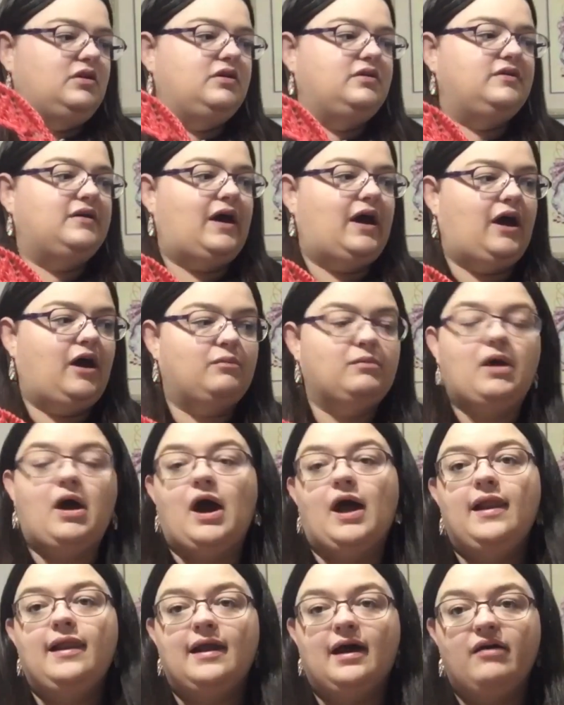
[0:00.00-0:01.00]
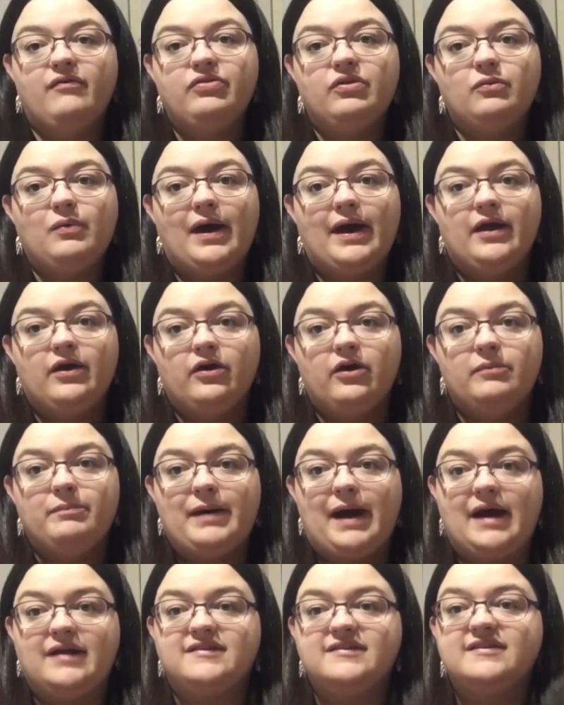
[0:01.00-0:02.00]
I love the way her
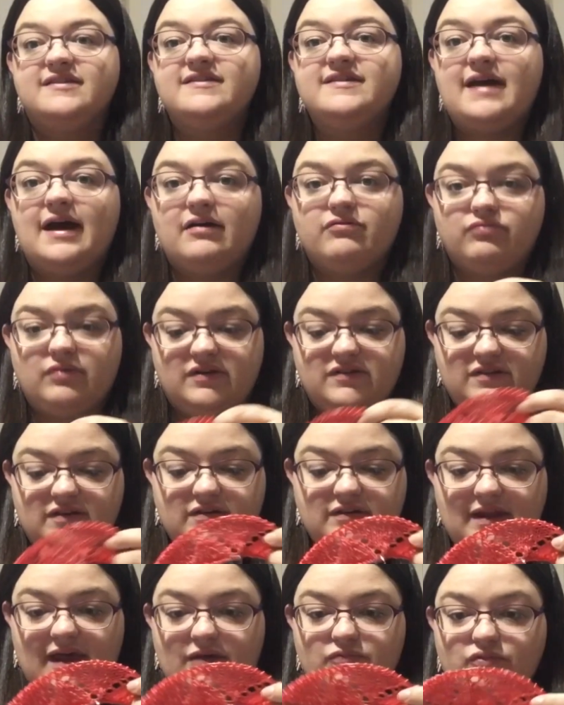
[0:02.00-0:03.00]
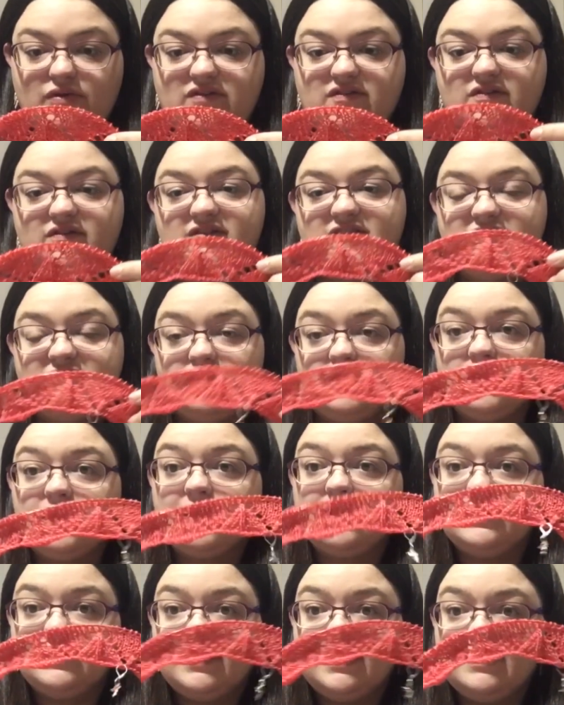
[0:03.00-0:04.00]
patterns are written. They're written so
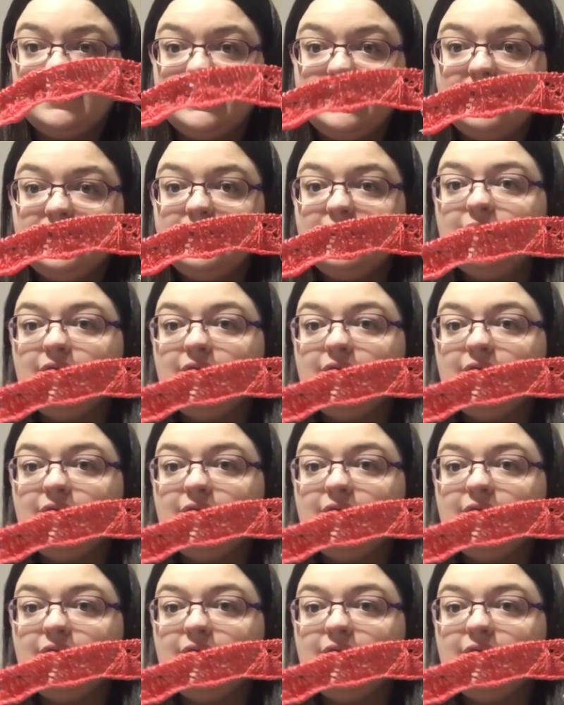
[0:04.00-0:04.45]
clearly.